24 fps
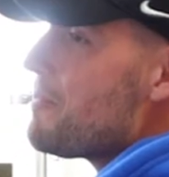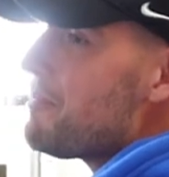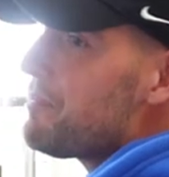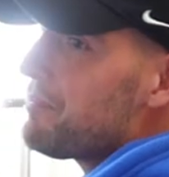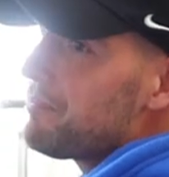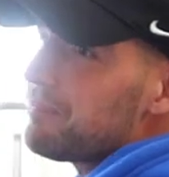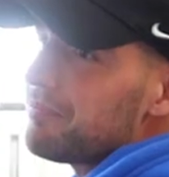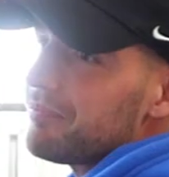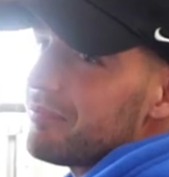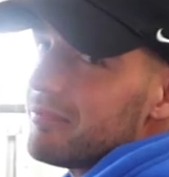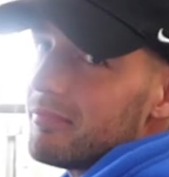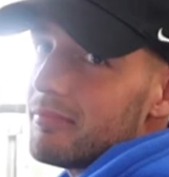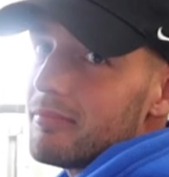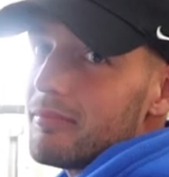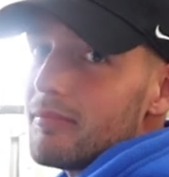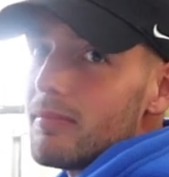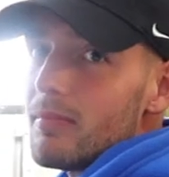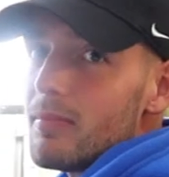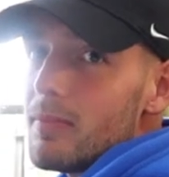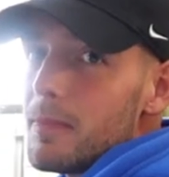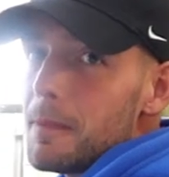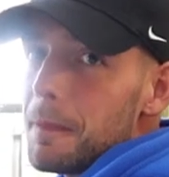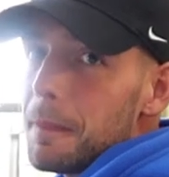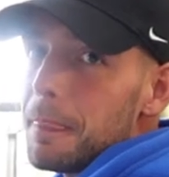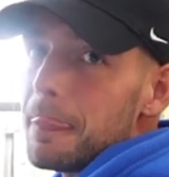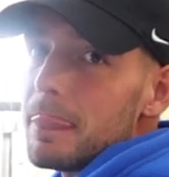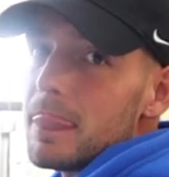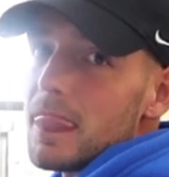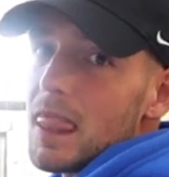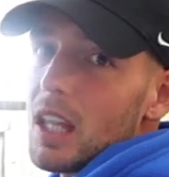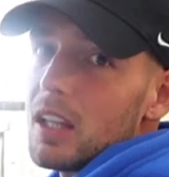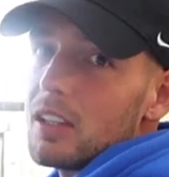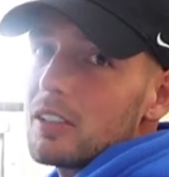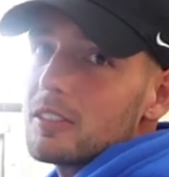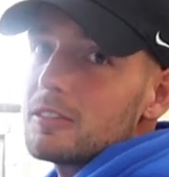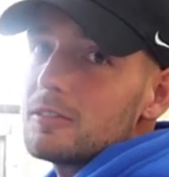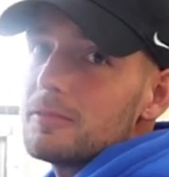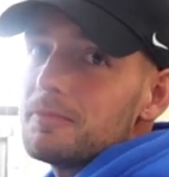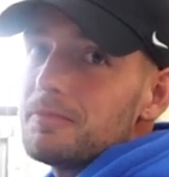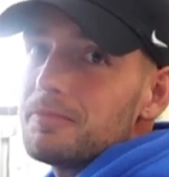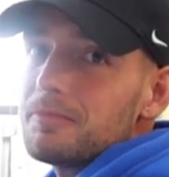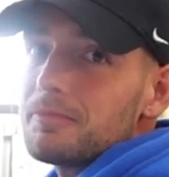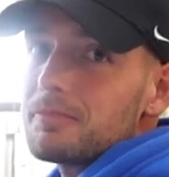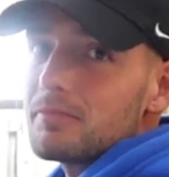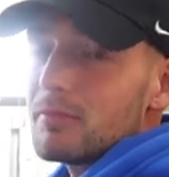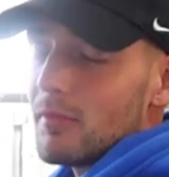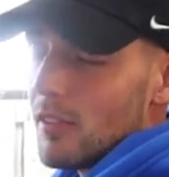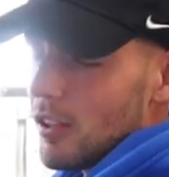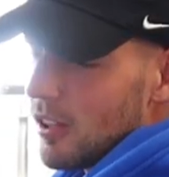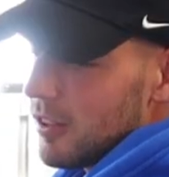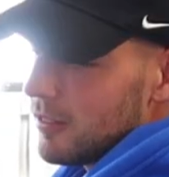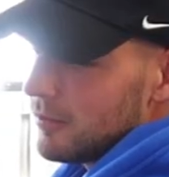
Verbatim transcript: medium, and large. I'm getting a large